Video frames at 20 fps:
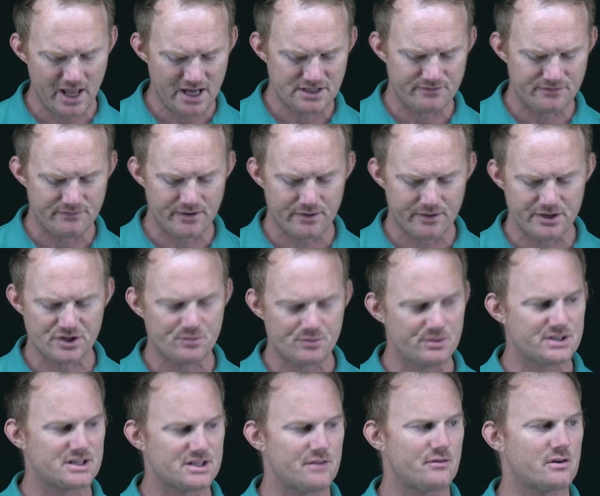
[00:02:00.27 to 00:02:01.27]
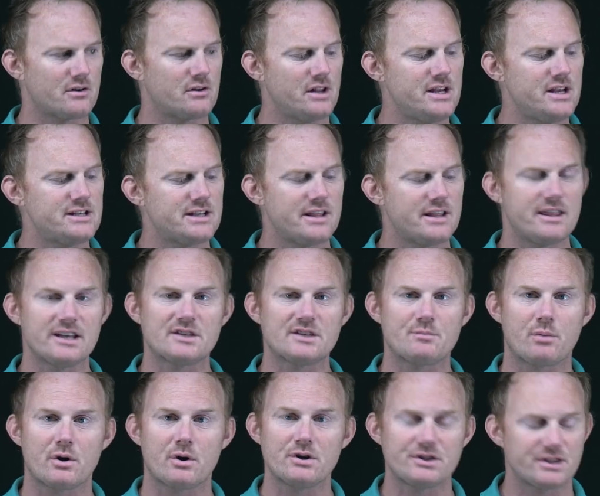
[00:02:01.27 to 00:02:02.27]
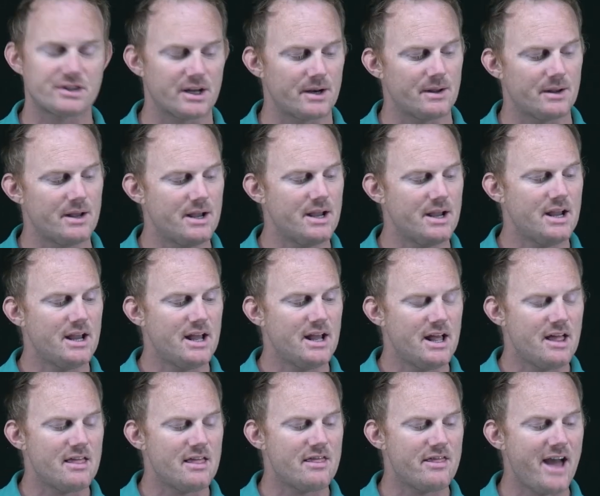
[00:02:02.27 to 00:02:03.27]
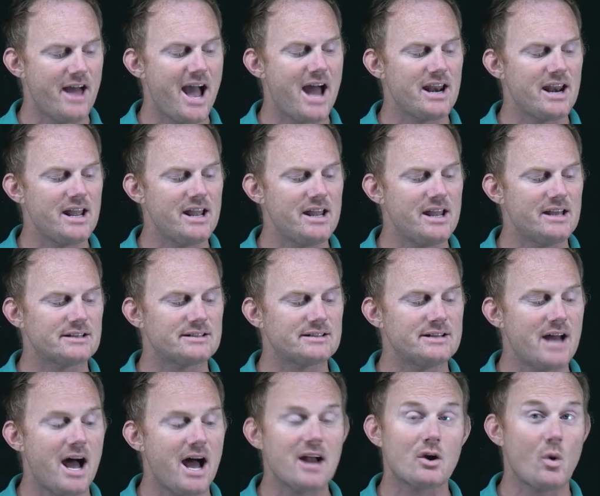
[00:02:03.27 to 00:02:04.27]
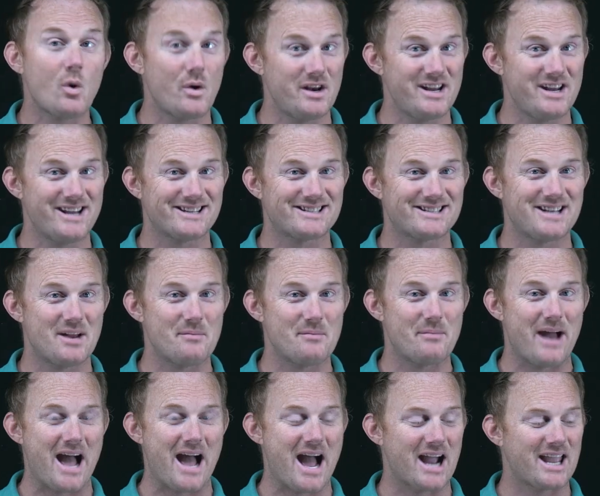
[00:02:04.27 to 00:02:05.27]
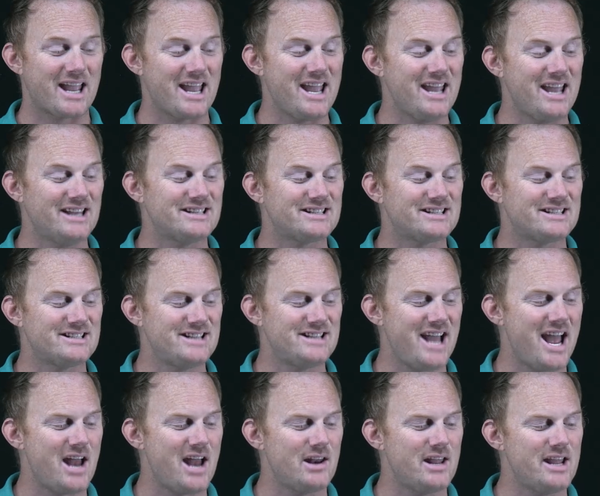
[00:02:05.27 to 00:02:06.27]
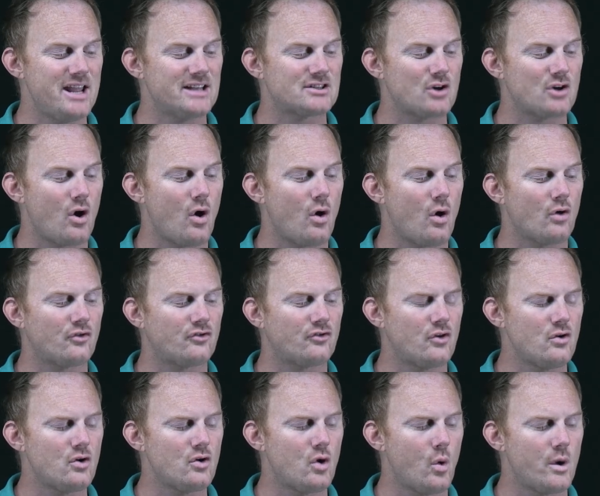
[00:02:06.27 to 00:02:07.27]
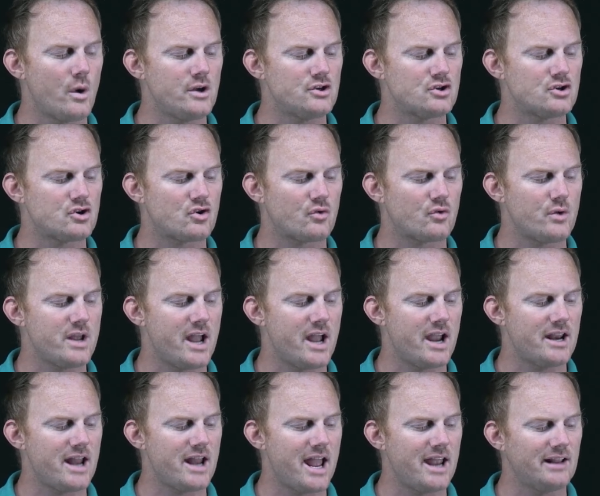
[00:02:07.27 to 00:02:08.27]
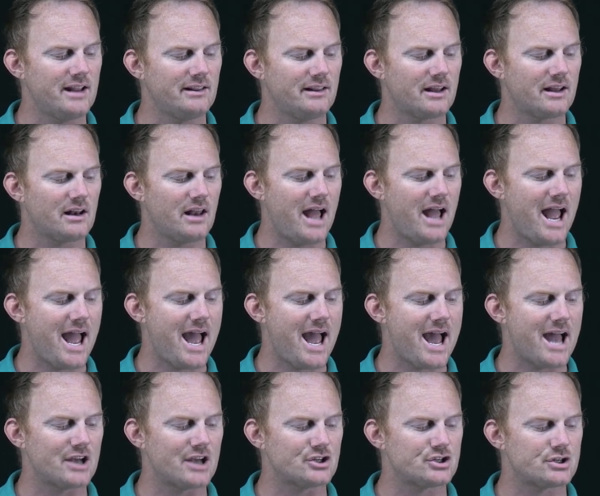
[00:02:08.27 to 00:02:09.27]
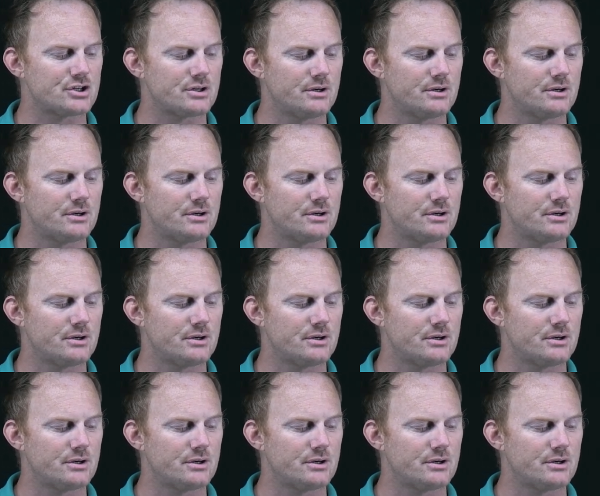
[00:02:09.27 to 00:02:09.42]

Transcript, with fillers: very specifically to this person. That is not going to get sent back. Instead, it's also going to create a little hash.